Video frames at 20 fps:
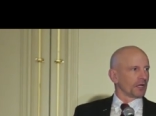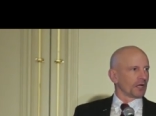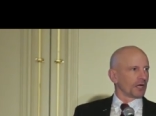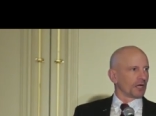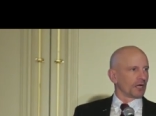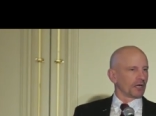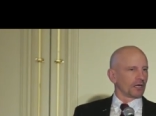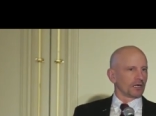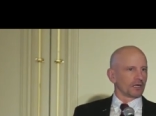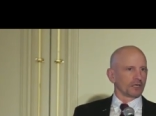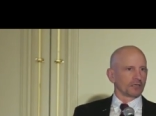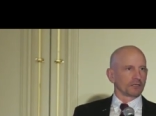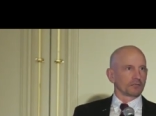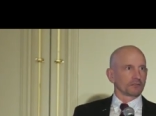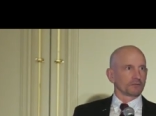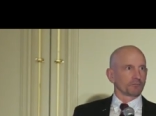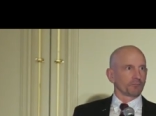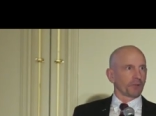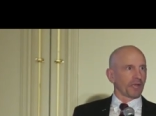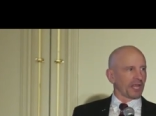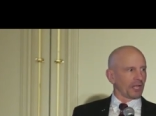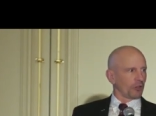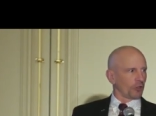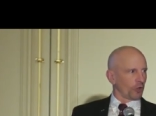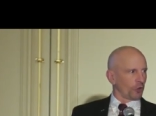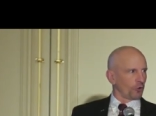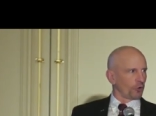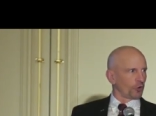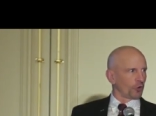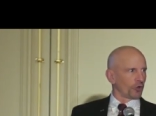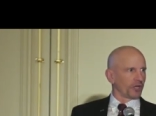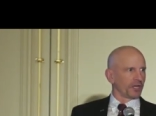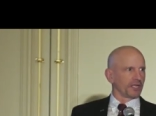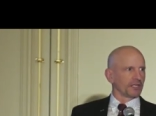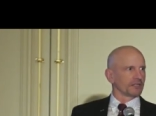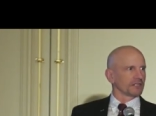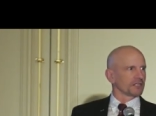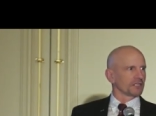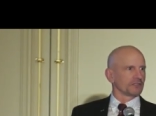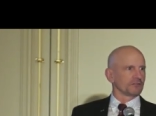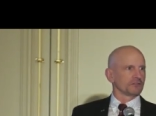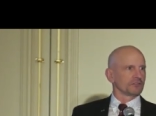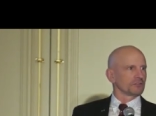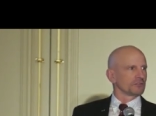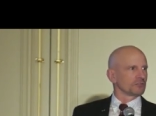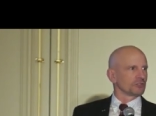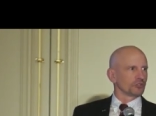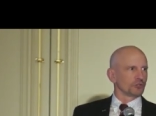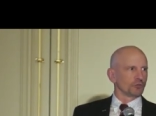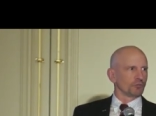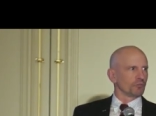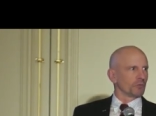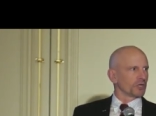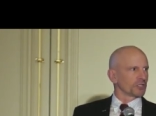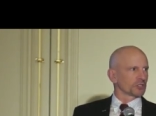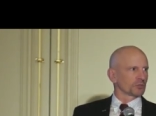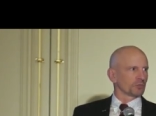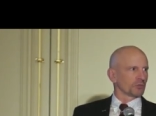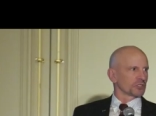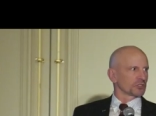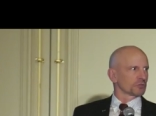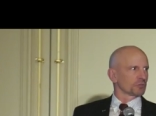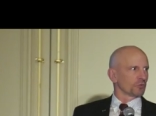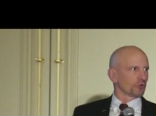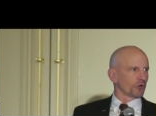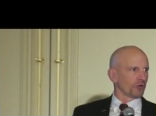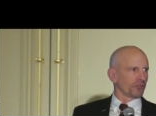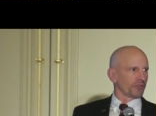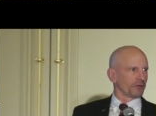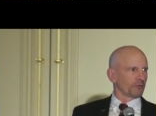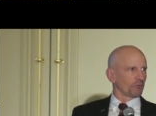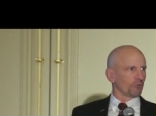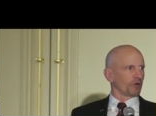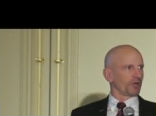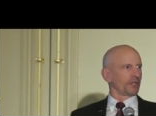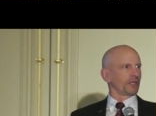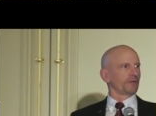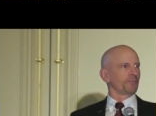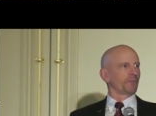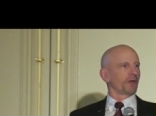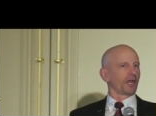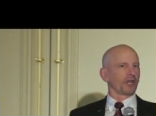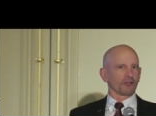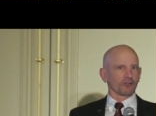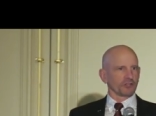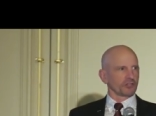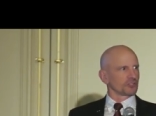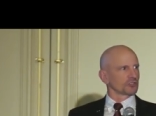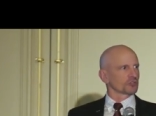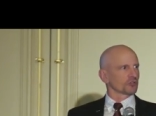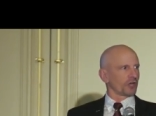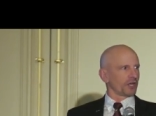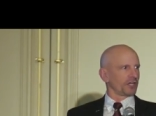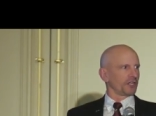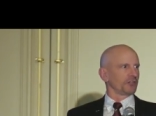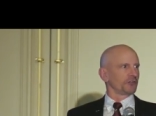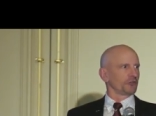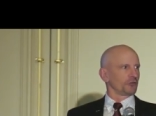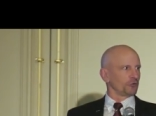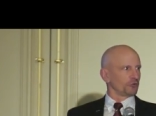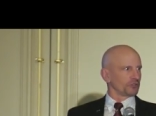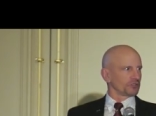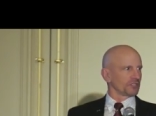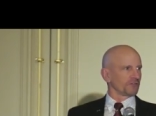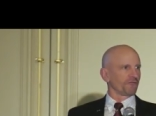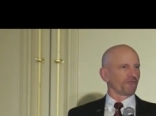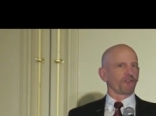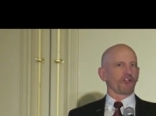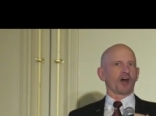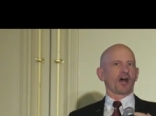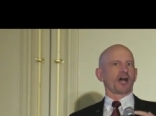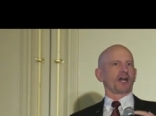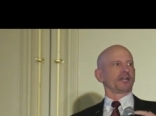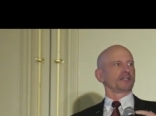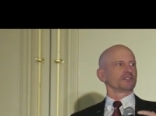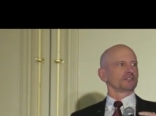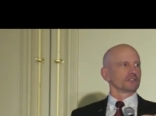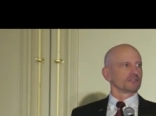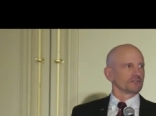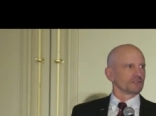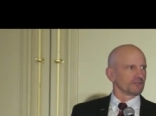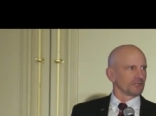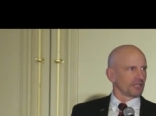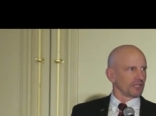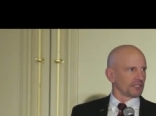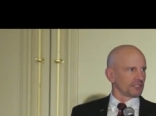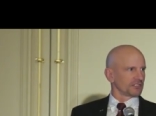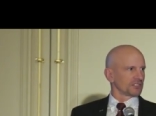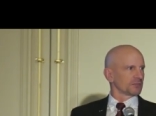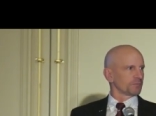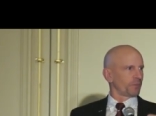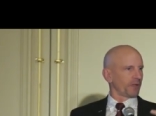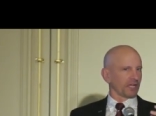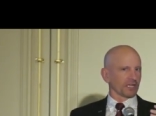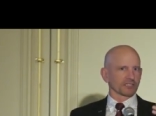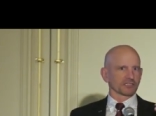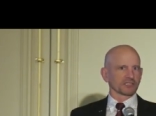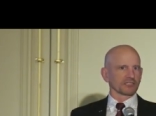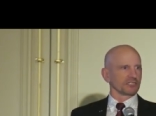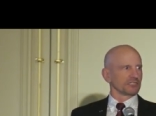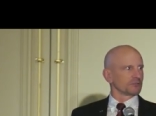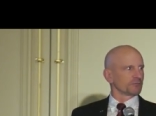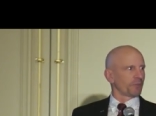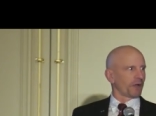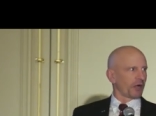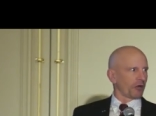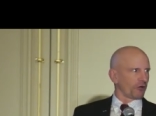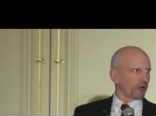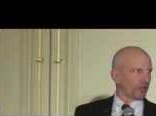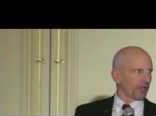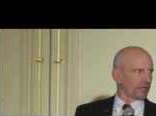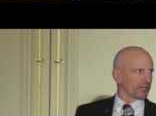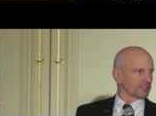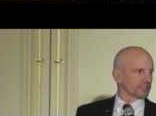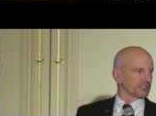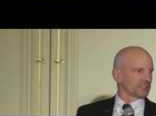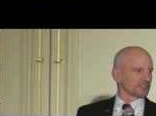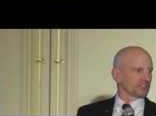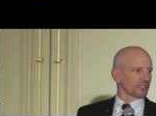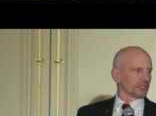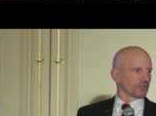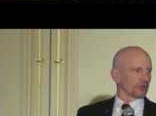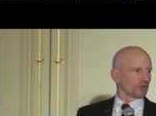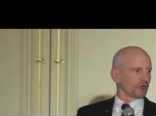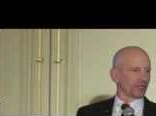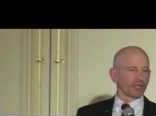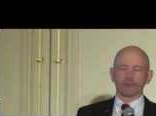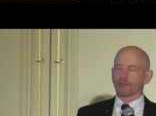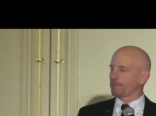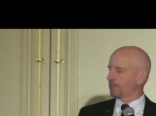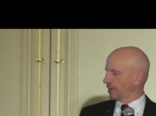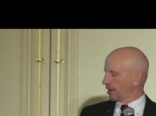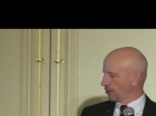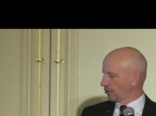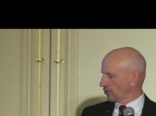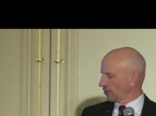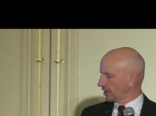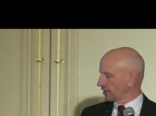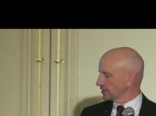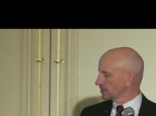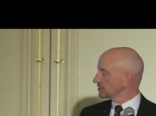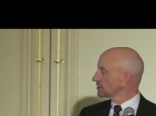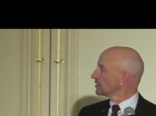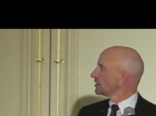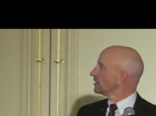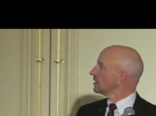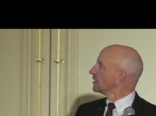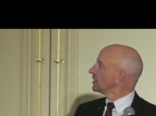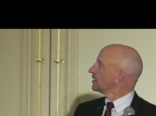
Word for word: Uh, payload on it can do much, much more than what a pilot is trying to do as he flies and, and inspects these power lines as they go down the power lines.